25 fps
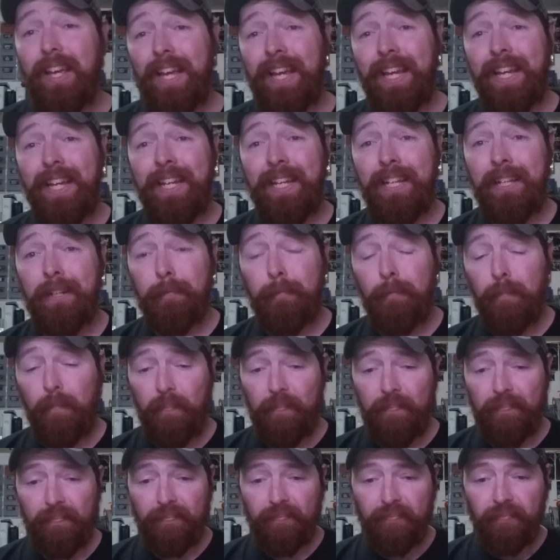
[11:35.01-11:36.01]
And
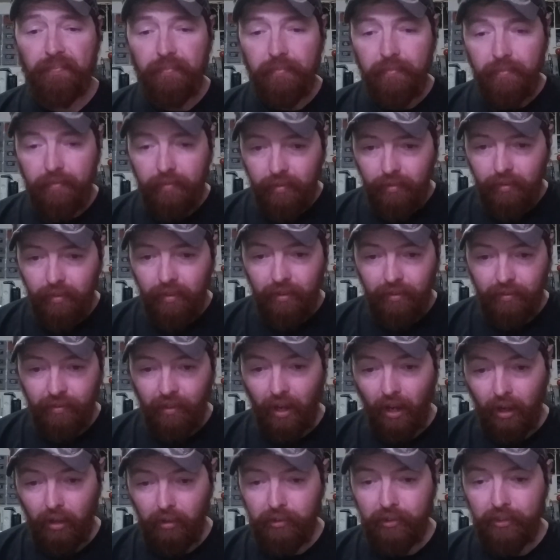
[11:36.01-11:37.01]

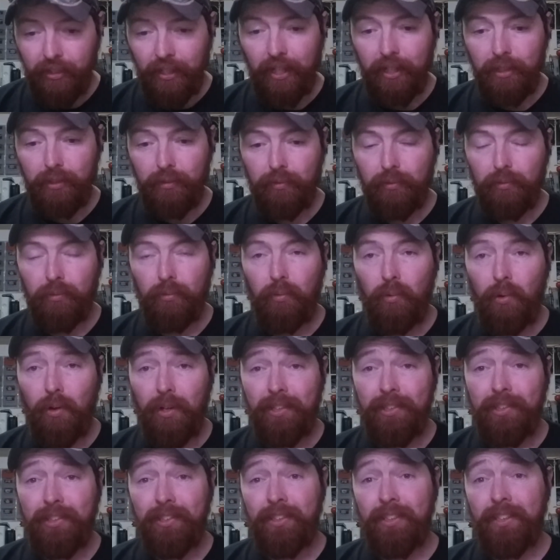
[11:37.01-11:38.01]
to all you guys for
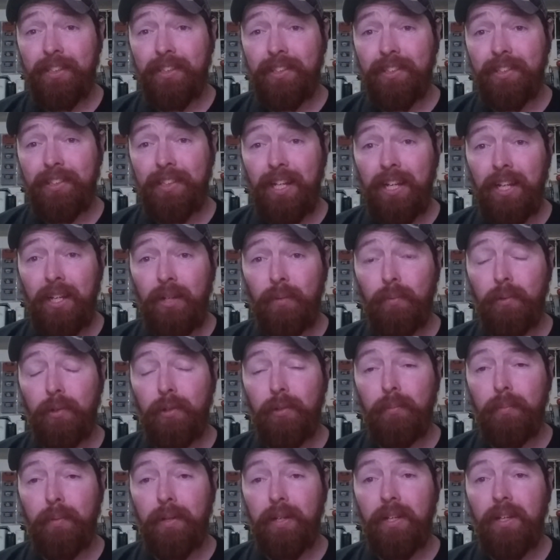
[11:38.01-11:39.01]
watching and staying
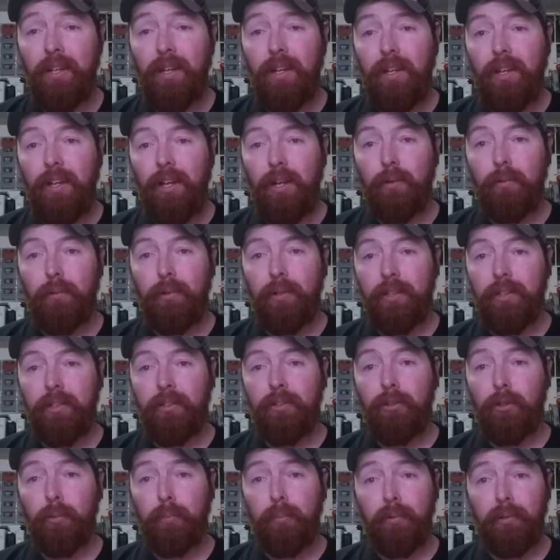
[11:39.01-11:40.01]
with me, I really
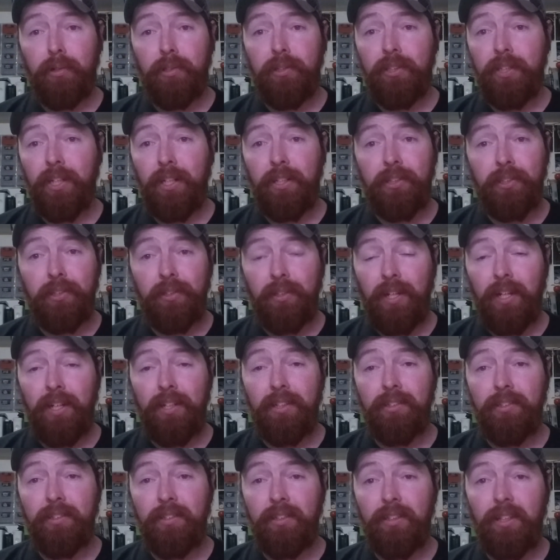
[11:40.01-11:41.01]
do appreciate you
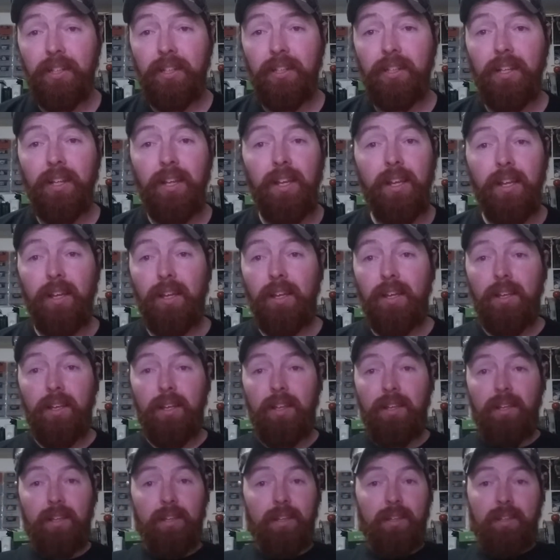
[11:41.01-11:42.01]
guys.
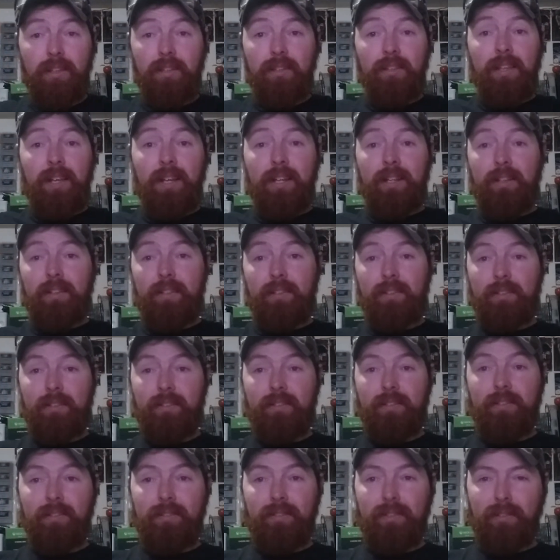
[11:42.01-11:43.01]
Like,
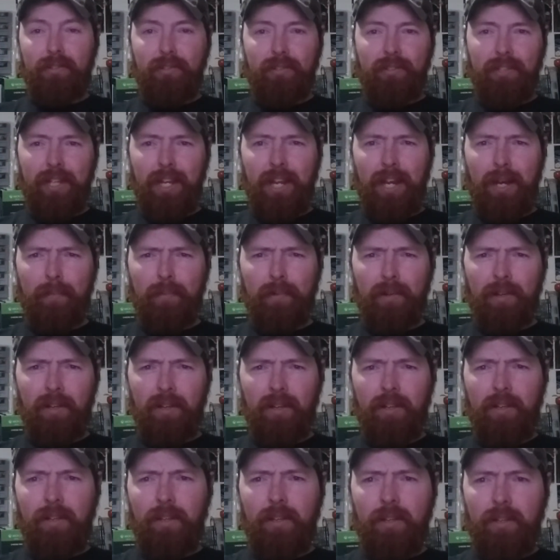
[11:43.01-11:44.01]
here's the camera.
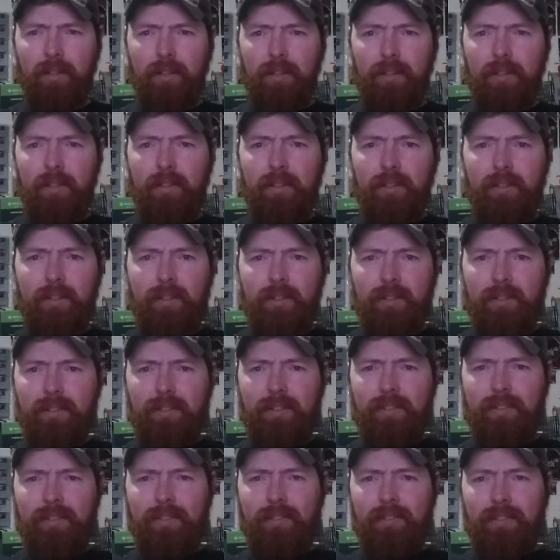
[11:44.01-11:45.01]

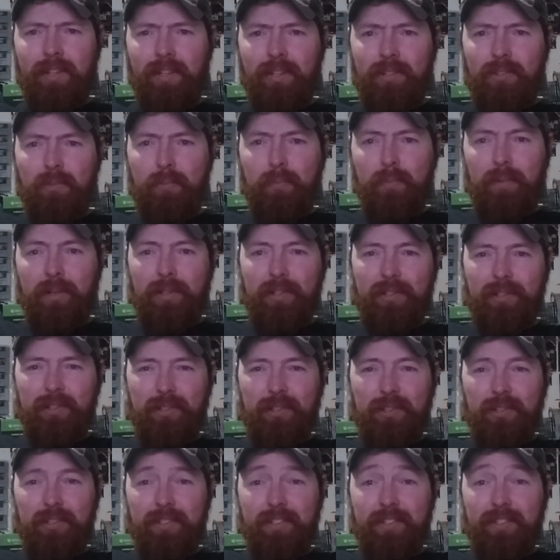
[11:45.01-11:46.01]
This
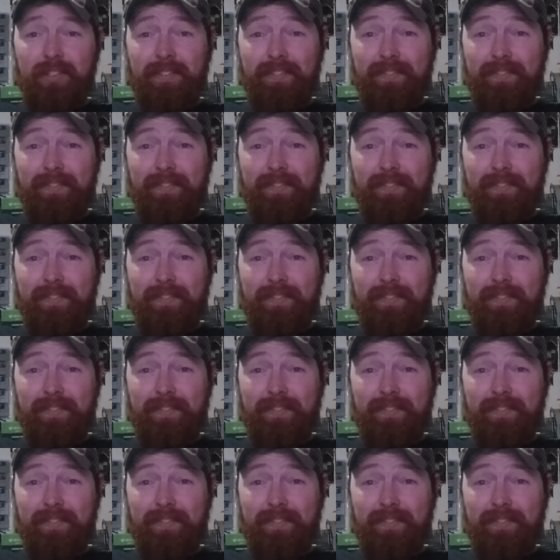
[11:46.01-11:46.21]
much.